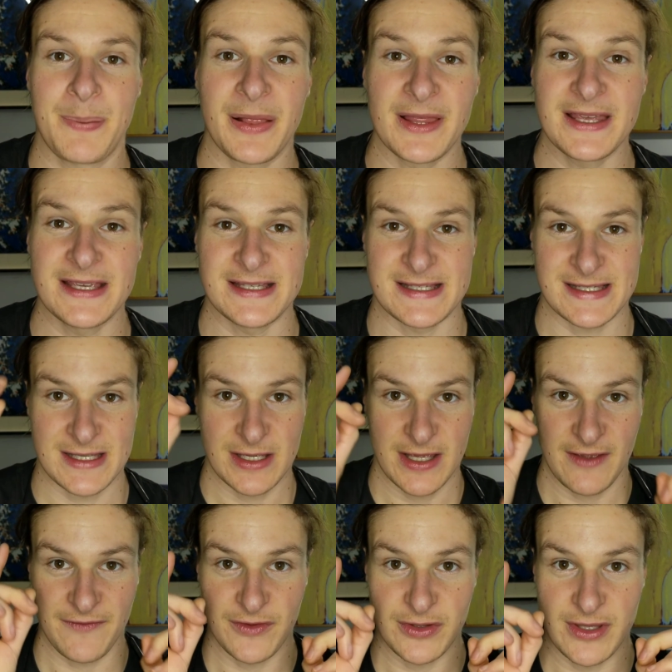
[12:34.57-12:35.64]

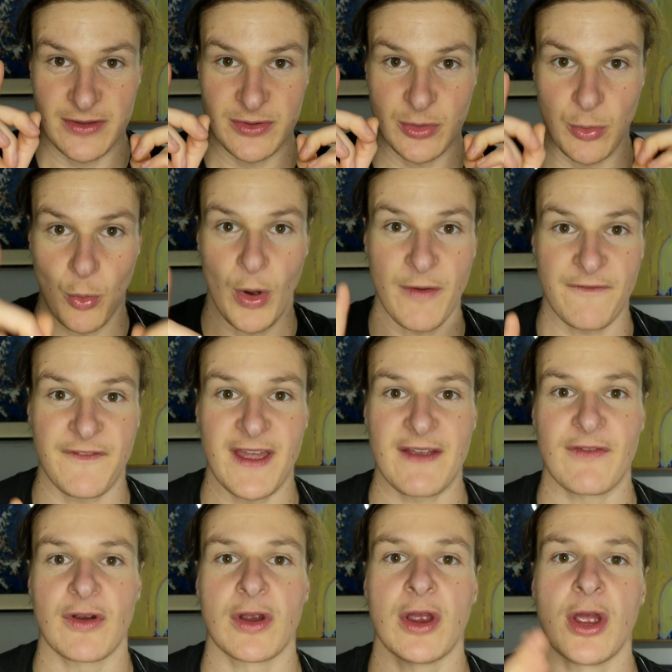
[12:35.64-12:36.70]
Please, if you give me one
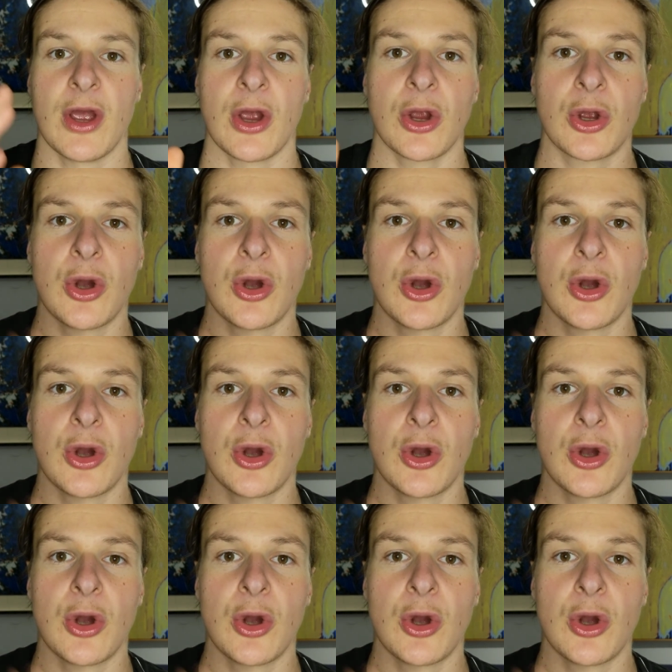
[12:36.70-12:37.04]
favor,